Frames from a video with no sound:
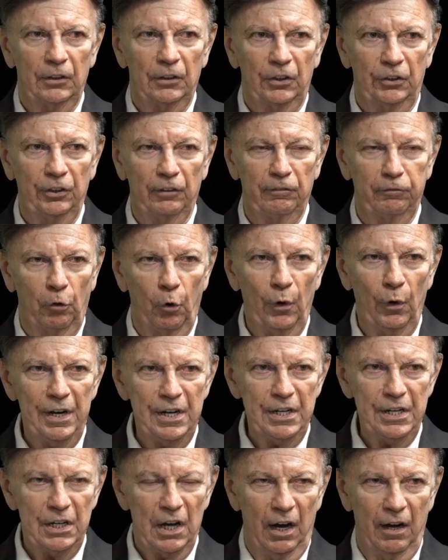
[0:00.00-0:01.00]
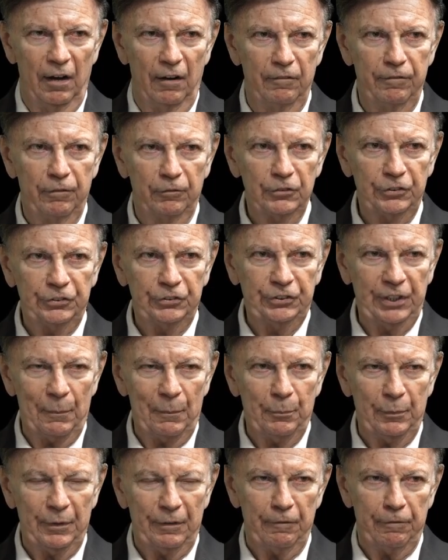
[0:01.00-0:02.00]
devoid of,
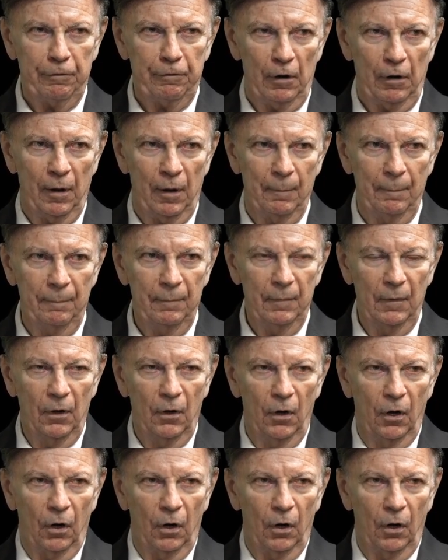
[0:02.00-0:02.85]
separate from,